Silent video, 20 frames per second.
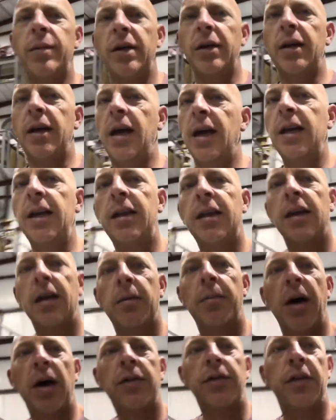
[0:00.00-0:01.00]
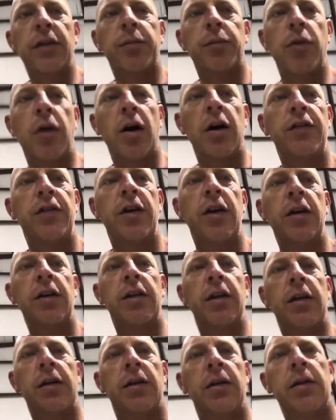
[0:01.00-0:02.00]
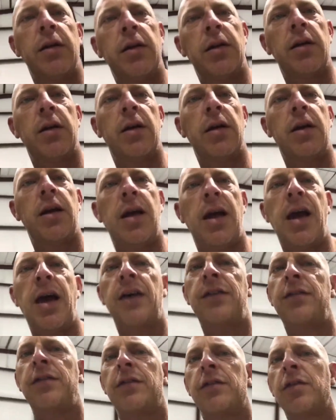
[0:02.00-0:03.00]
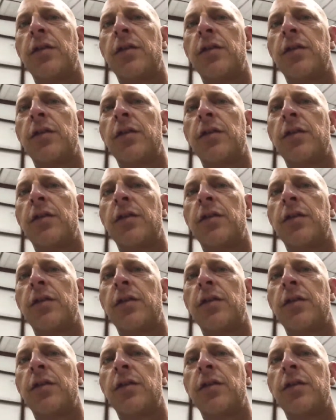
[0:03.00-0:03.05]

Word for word: been anything about this project that hasn't